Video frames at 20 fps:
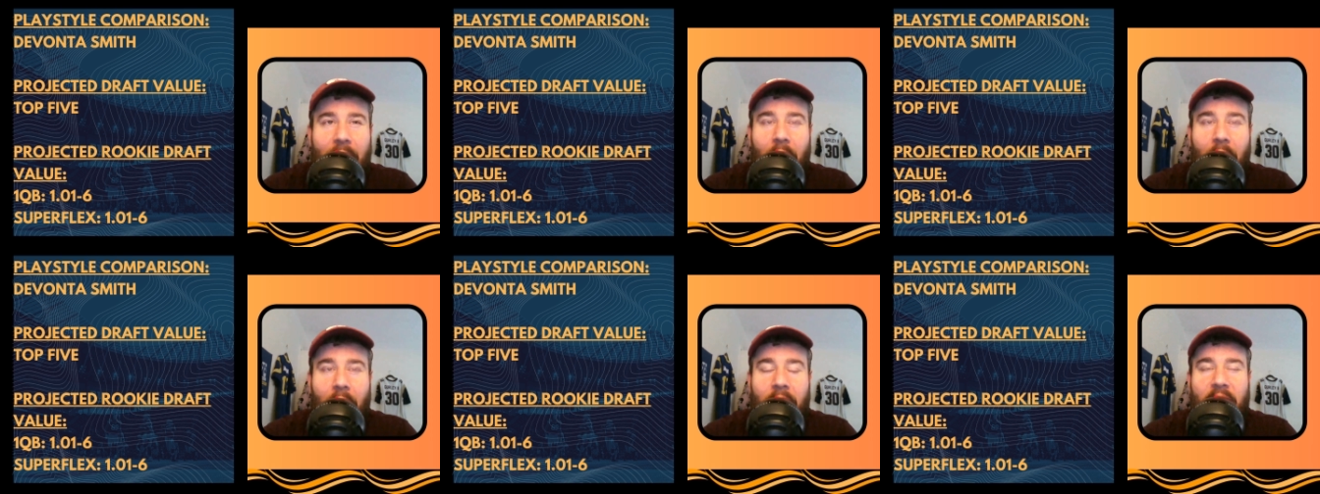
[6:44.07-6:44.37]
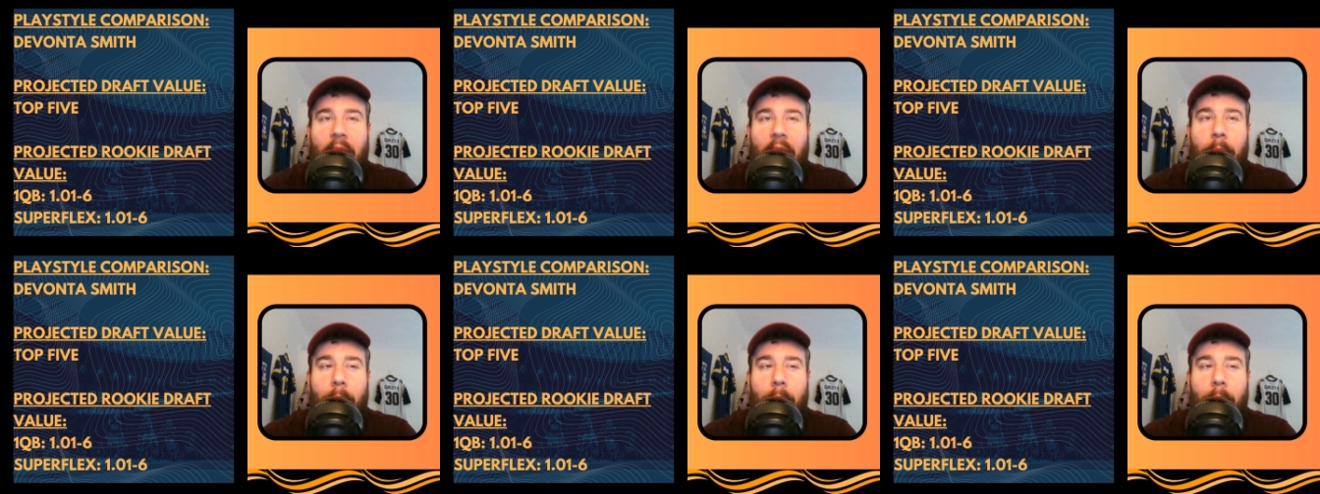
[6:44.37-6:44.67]
I
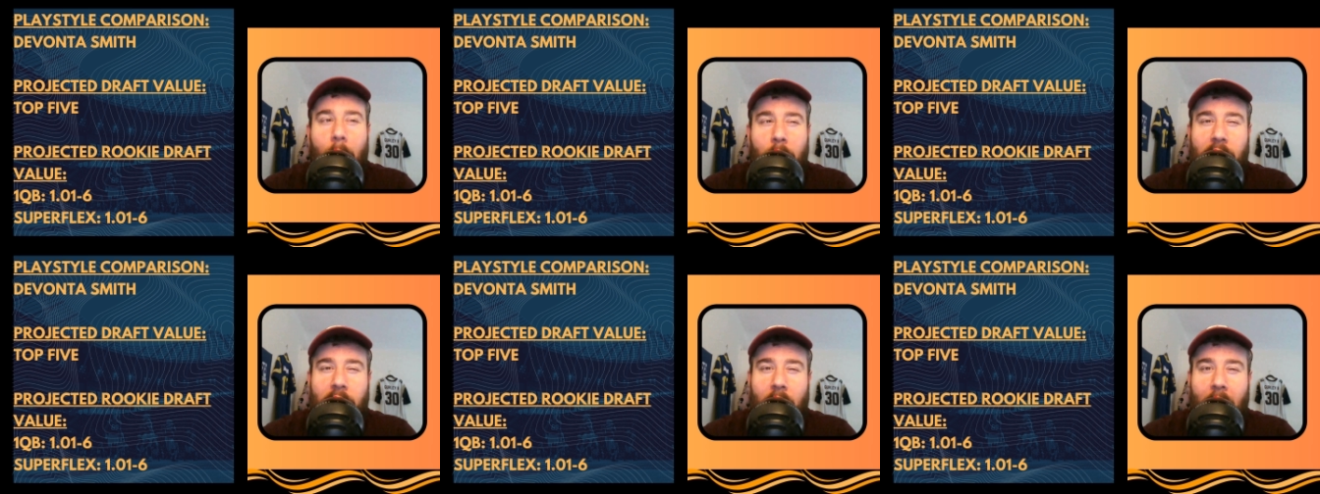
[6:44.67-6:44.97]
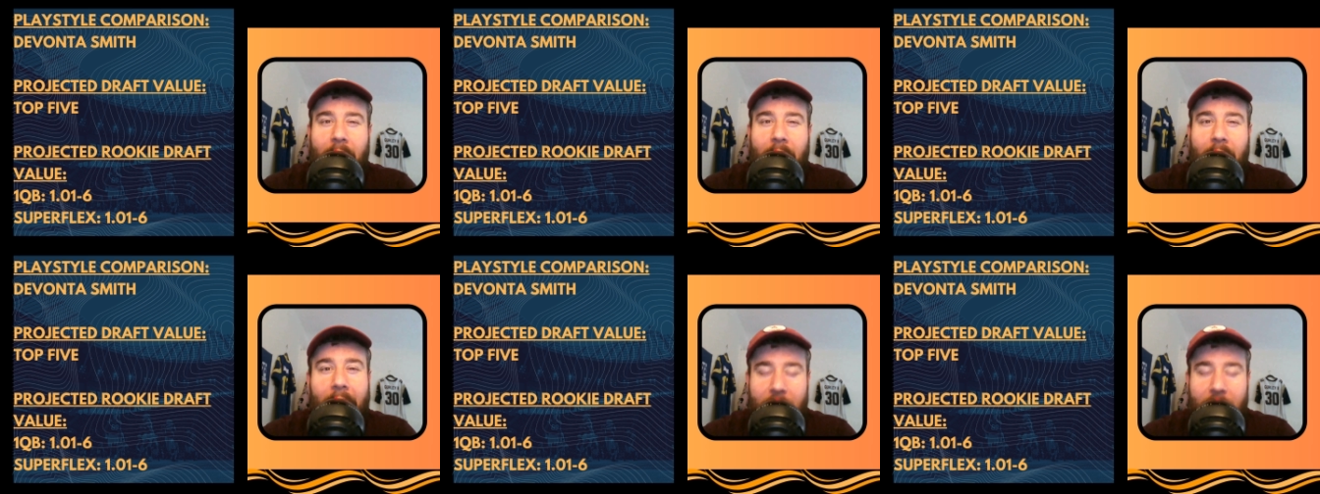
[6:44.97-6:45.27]
think most
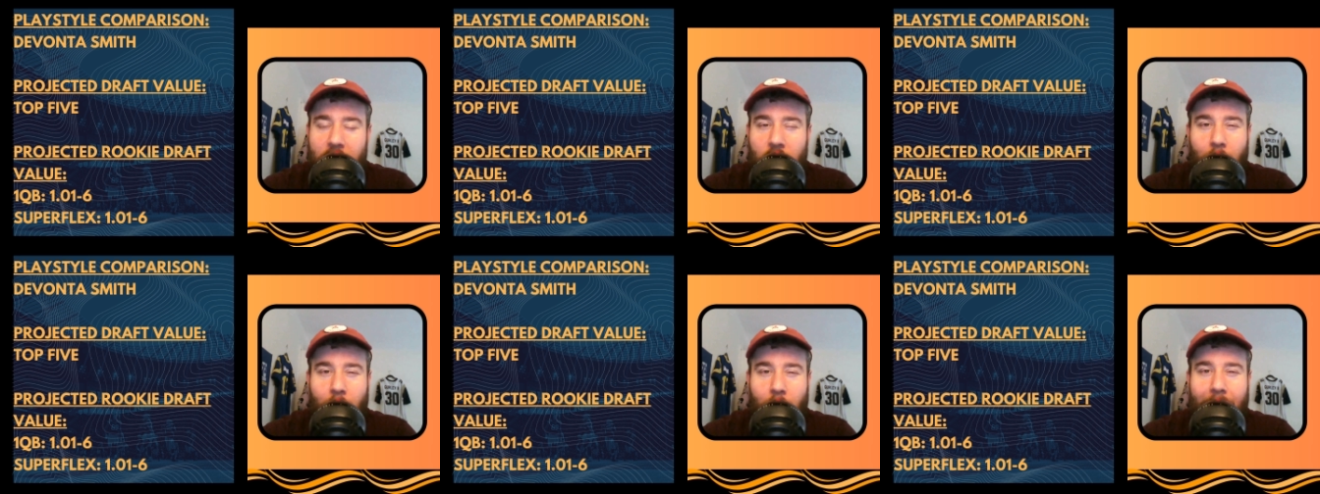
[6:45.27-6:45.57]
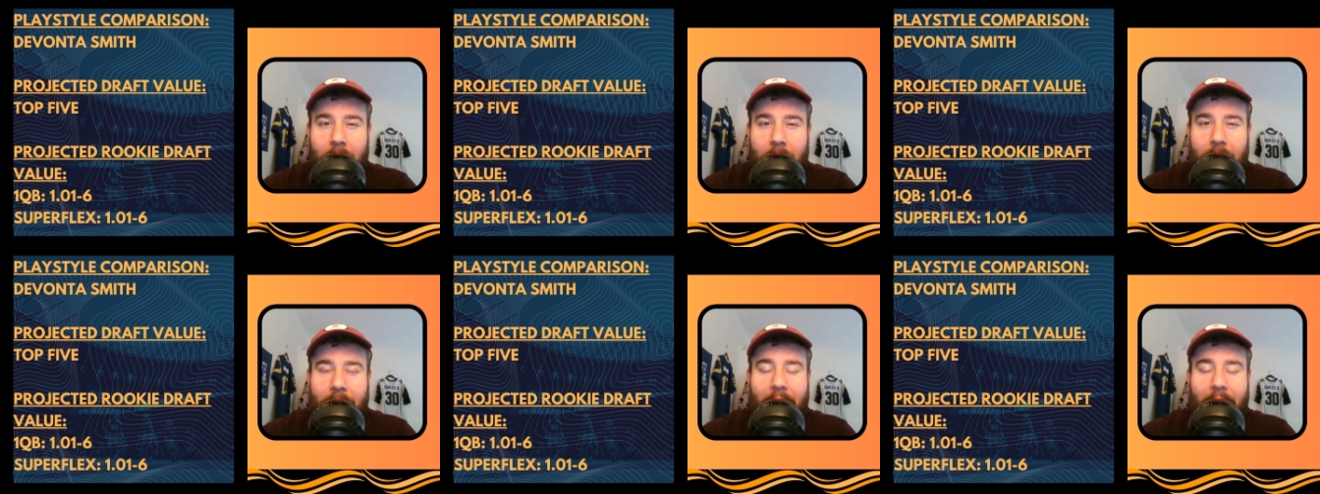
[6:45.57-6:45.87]
likely New
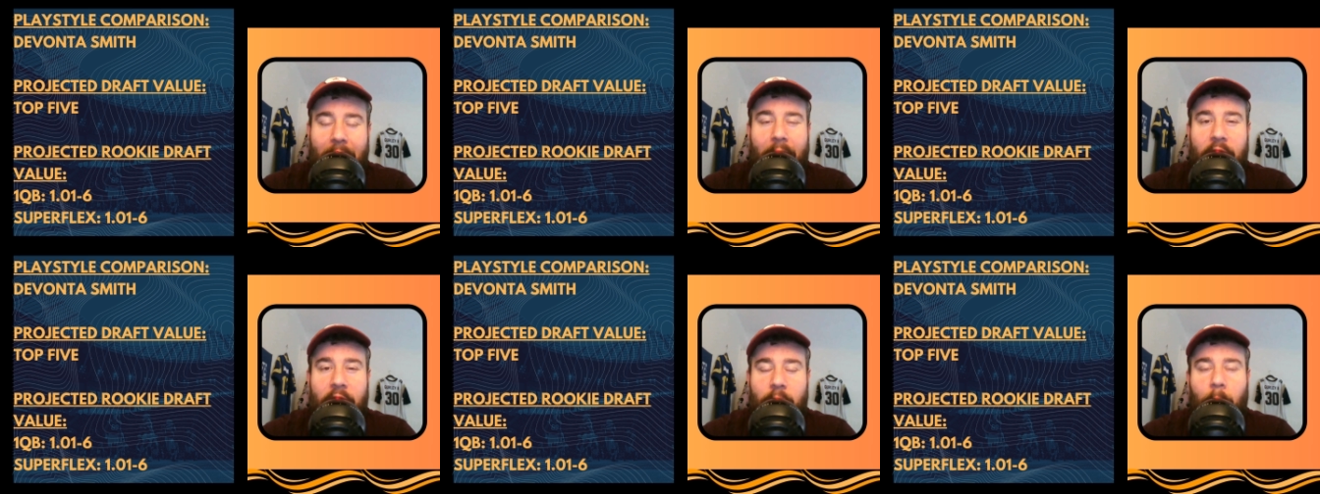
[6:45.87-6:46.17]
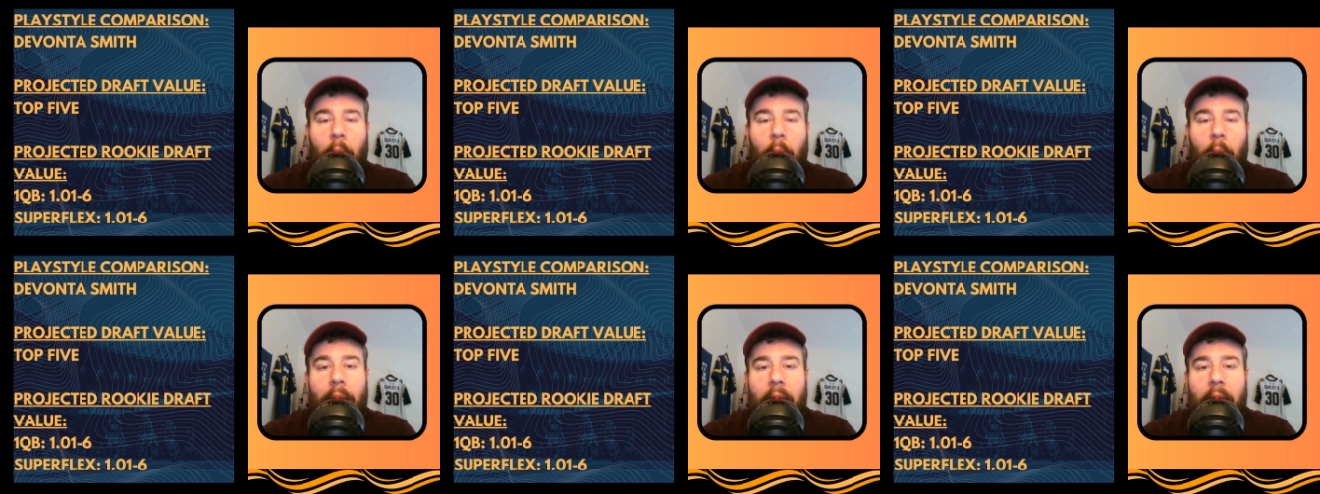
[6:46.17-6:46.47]
England at this
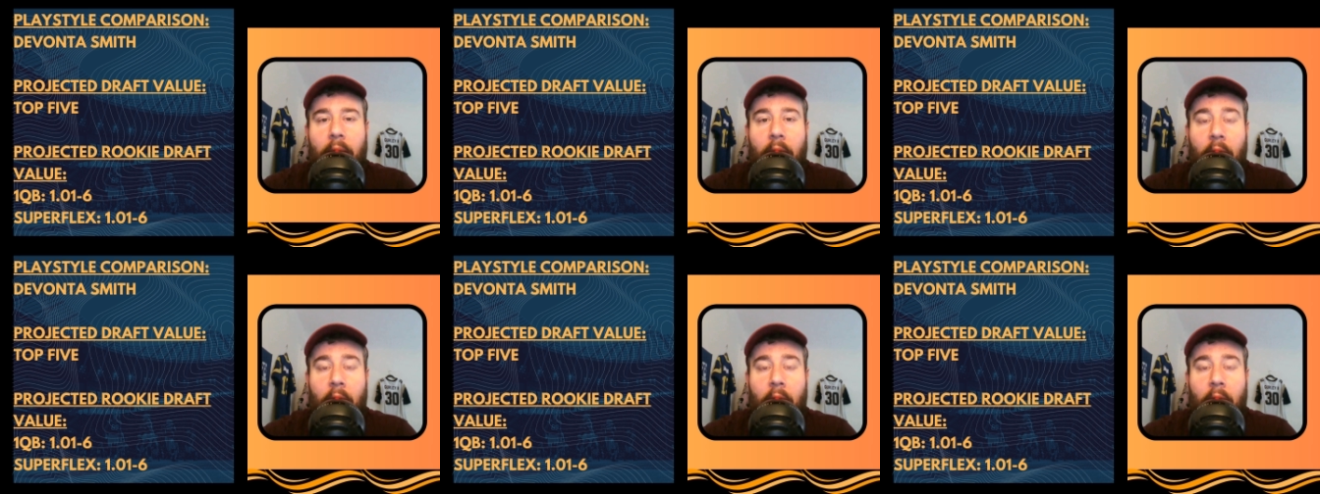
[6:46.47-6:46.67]
point.